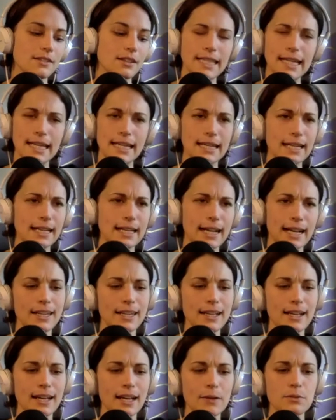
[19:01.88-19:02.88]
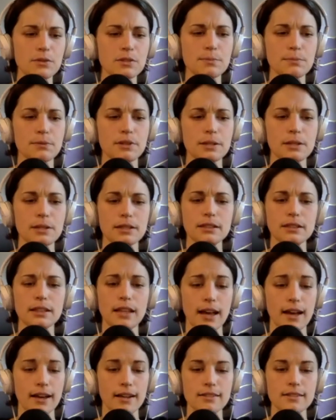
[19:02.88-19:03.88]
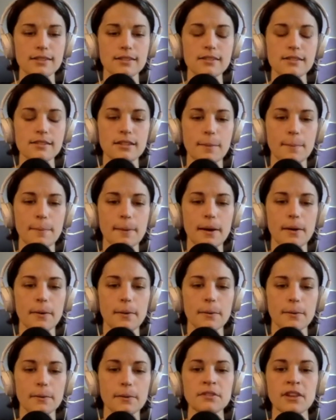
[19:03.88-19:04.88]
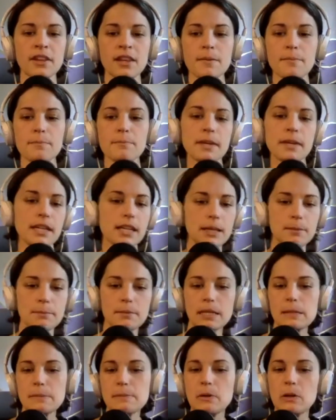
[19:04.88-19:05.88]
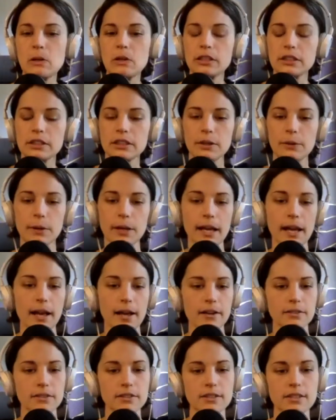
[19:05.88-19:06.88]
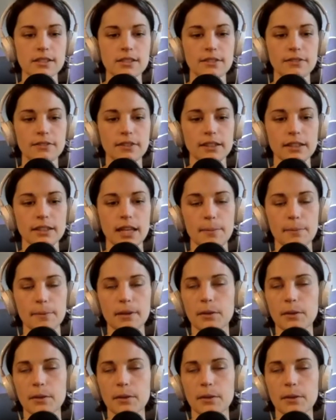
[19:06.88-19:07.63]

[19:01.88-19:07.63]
dating, I was pretty lax about meeting people and going out and stuff like that.